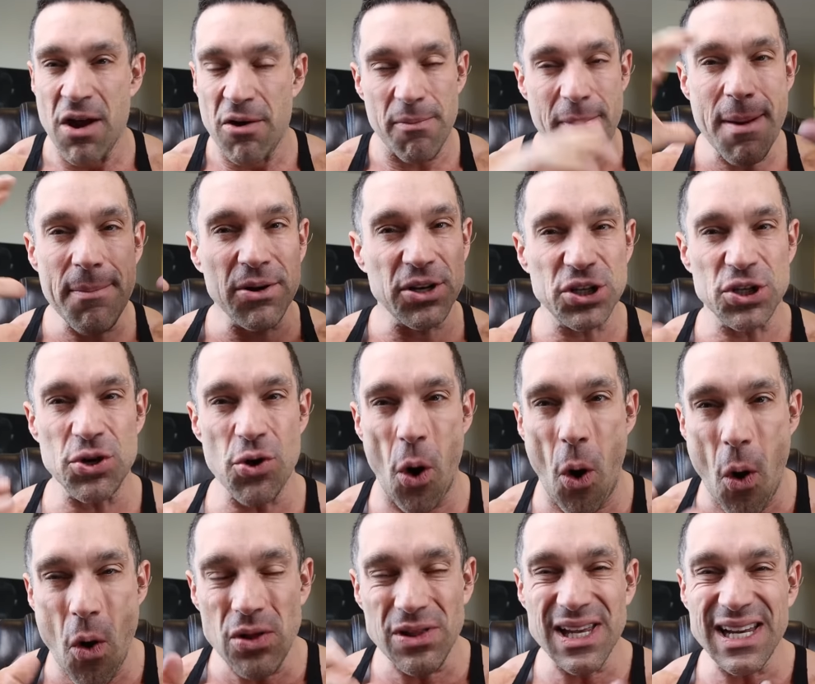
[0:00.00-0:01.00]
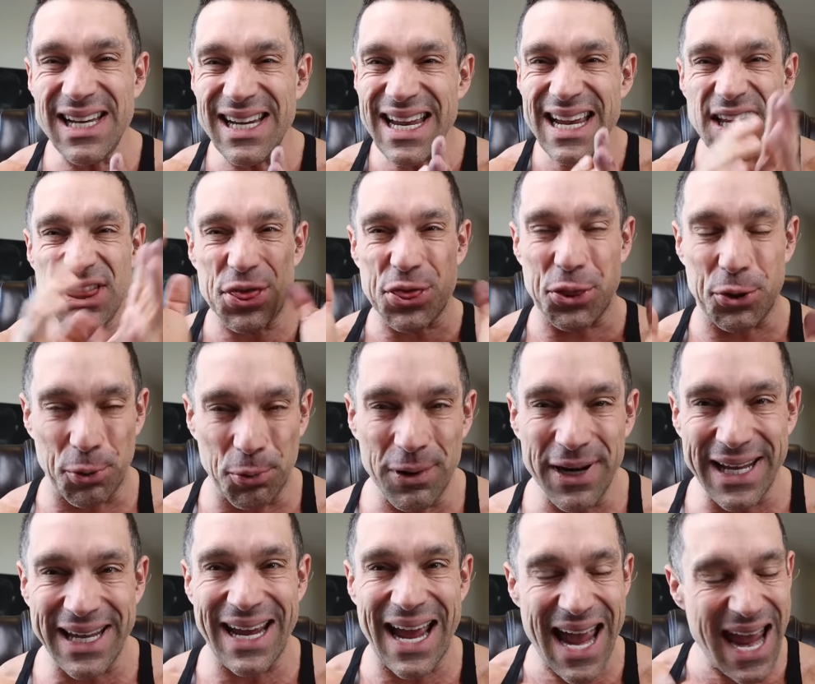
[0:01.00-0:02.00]
Remember, you only need
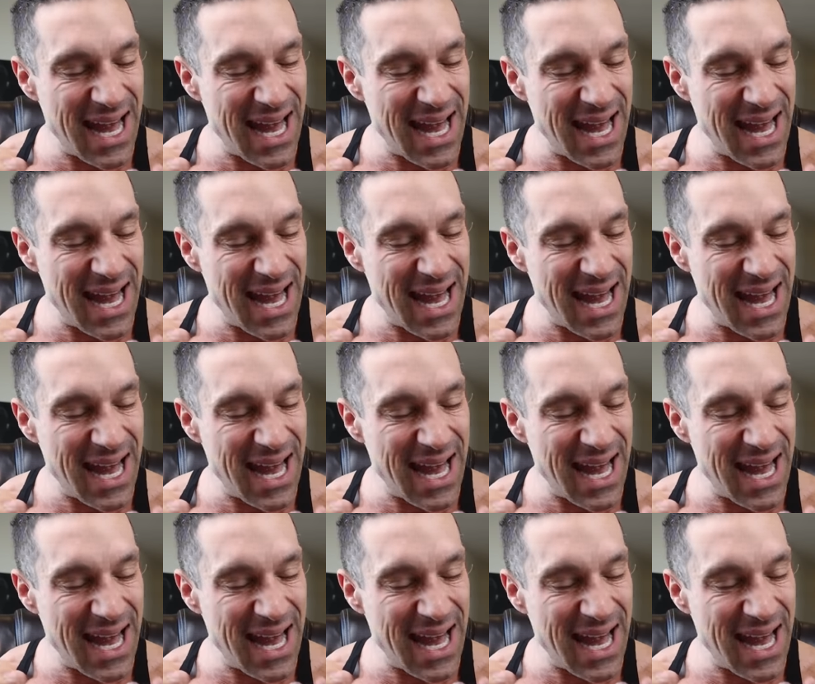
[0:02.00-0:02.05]
three.